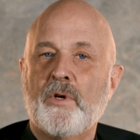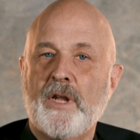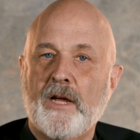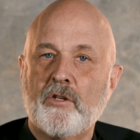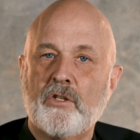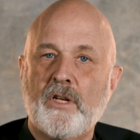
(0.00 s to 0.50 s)

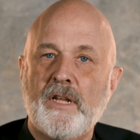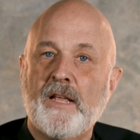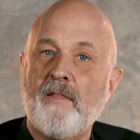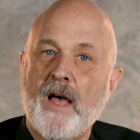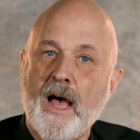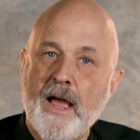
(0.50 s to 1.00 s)
protection
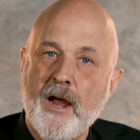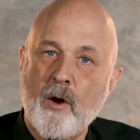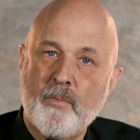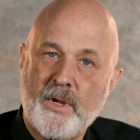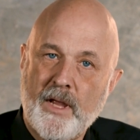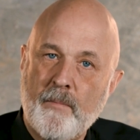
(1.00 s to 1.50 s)
in the high
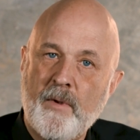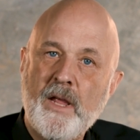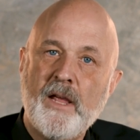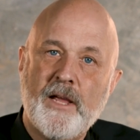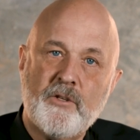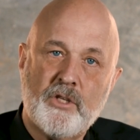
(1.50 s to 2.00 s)
RPM
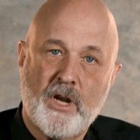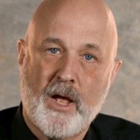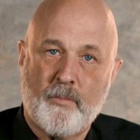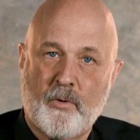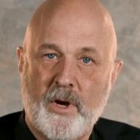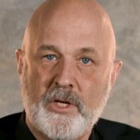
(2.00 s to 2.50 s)
engine
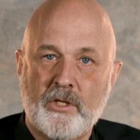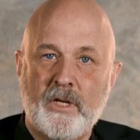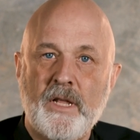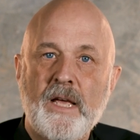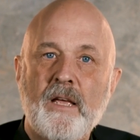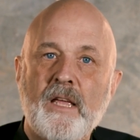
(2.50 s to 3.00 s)

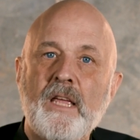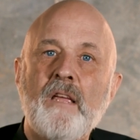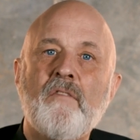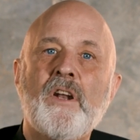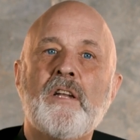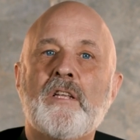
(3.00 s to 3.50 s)
operation,
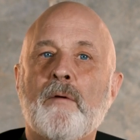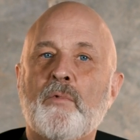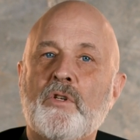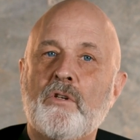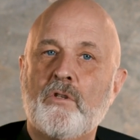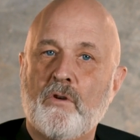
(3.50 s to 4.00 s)
even at
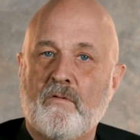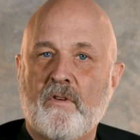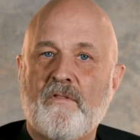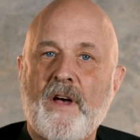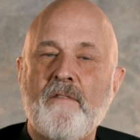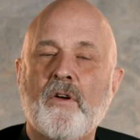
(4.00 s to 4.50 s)
temperatures
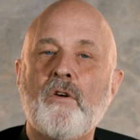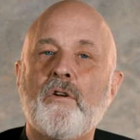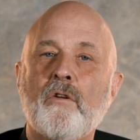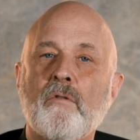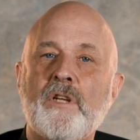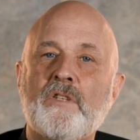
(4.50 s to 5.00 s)
over 500
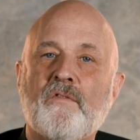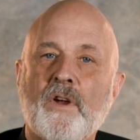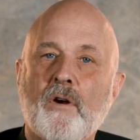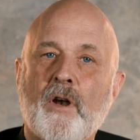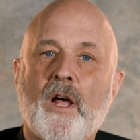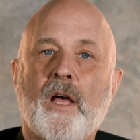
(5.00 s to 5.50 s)
degrees
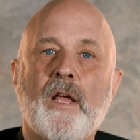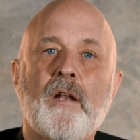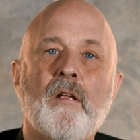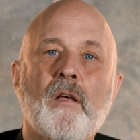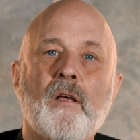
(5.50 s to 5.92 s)
Fahrenheit.